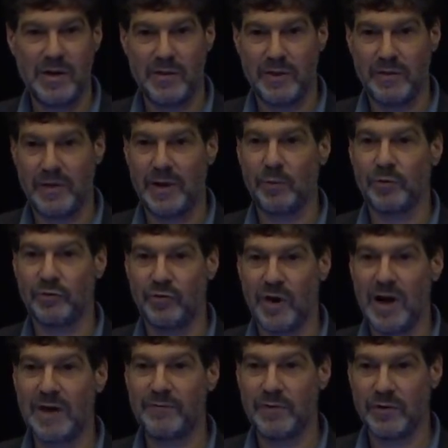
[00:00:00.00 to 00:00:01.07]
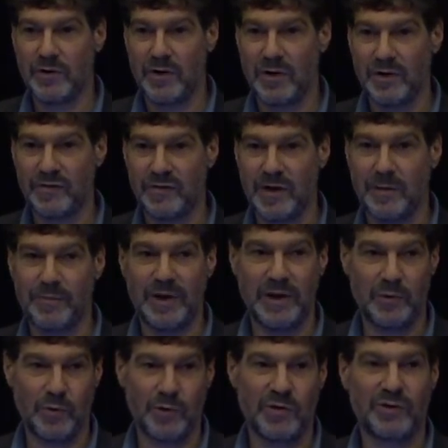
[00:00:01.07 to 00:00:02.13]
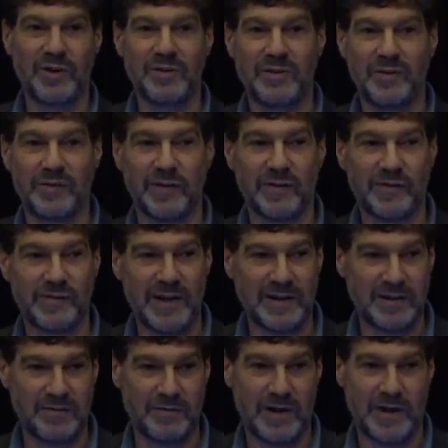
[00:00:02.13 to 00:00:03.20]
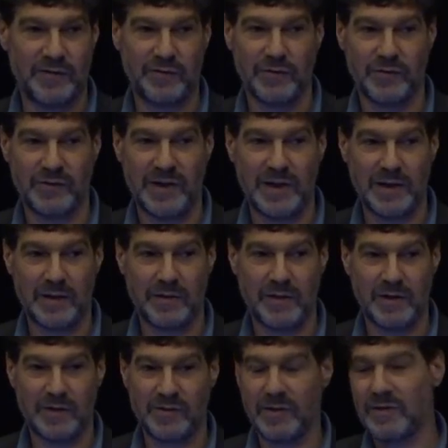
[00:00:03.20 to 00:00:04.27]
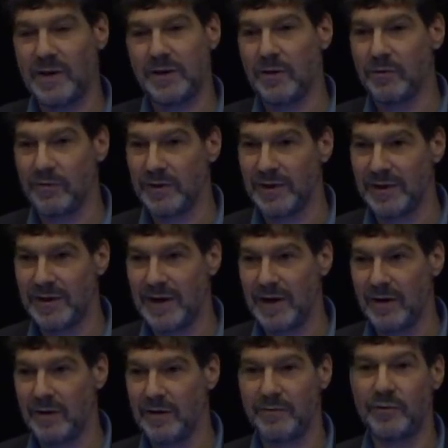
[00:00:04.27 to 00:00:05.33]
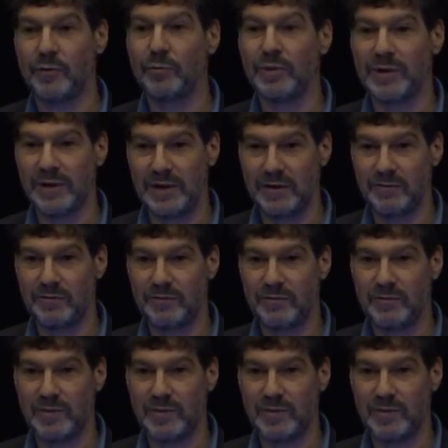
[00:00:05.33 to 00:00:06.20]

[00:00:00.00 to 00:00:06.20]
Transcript: that they will drive your costs up in order to disincentivize your saying things that they don't really care if you believe.